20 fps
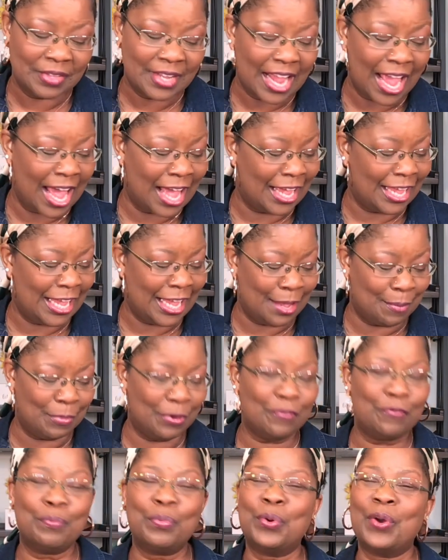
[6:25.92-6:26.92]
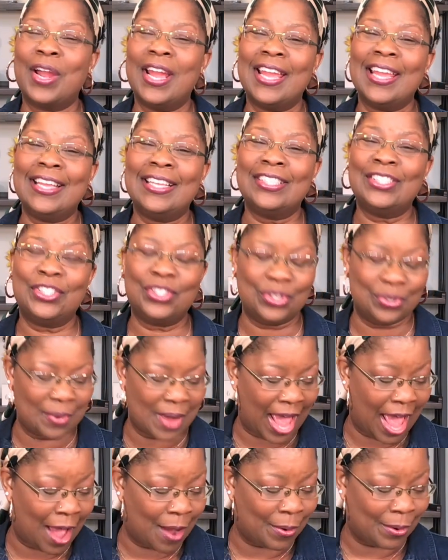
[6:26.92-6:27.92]
a hymn of praise to
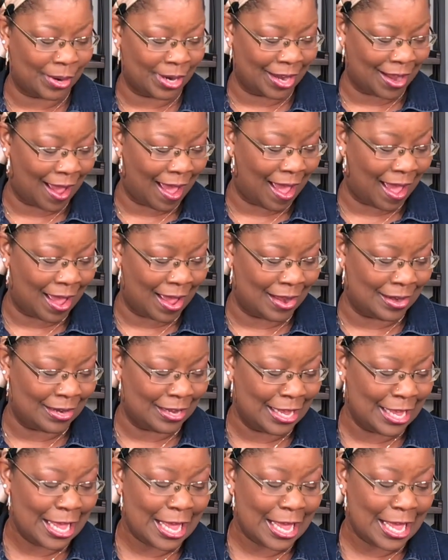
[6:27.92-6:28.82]
our God.